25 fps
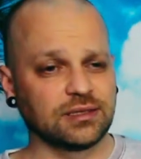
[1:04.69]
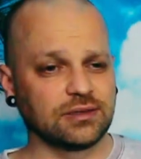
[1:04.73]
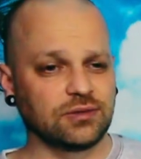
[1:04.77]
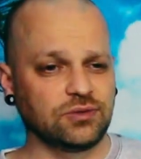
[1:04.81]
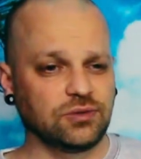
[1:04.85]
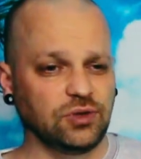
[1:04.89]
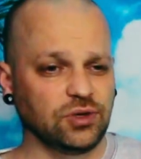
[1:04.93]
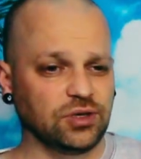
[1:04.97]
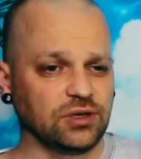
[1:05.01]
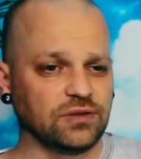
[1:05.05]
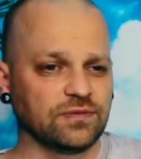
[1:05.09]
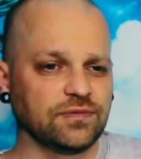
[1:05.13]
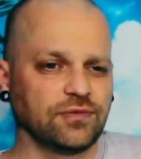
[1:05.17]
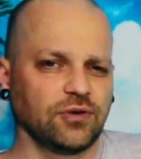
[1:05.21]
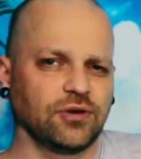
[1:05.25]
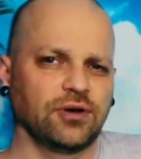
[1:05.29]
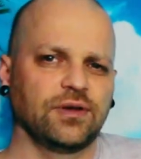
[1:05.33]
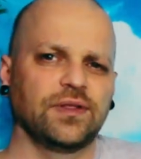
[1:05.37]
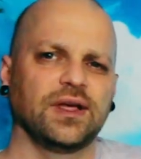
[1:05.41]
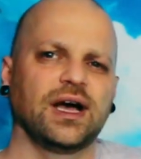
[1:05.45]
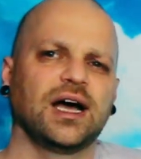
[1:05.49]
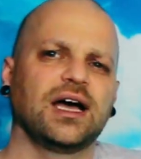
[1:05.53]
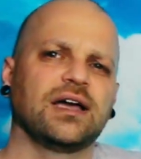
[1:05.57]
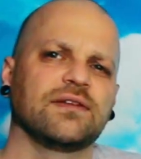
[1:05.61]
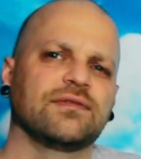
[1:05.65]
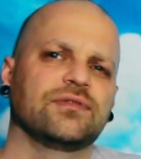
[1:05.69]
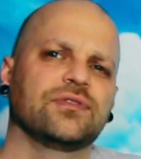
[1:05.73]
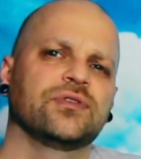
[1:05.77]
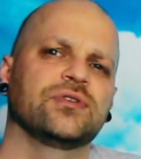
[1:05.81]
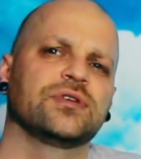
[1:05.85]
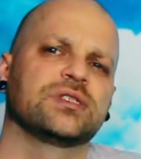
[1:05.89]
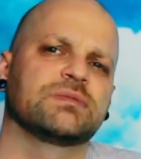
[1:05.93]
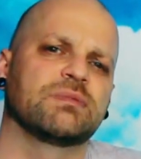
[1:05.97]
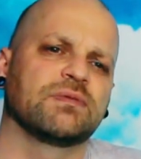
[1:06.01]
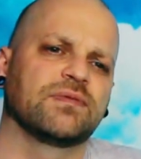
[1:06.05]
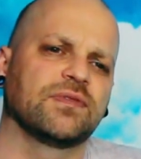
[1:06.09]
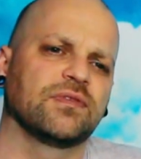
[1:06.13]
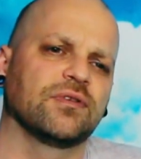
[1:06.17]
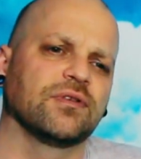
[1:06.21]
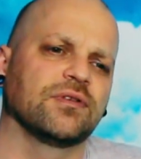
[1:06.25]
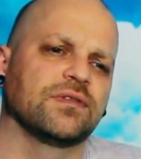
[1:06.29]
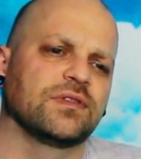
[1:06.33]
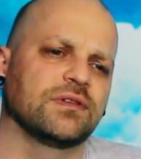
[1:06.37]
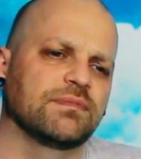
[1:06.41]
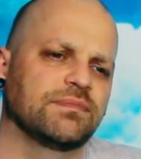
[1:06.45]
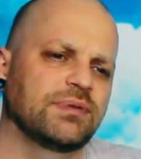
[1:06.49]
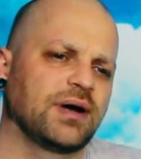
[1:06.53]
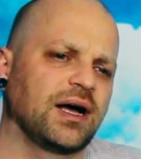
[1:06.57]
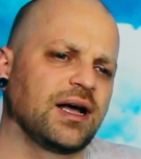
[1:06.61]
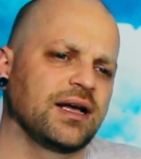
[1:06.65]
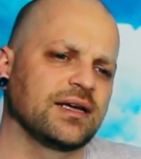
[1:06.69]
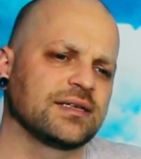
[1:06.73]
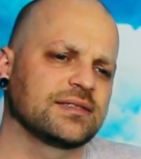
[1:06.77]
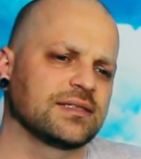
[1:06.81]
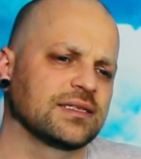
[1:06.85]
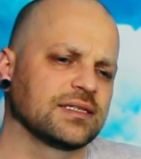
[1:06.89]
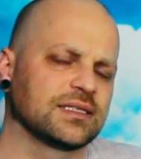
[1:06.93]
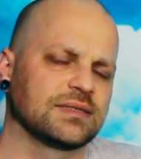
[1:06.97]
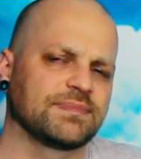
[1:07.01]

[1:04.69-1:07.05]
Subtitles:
looking for that I've used before in the past and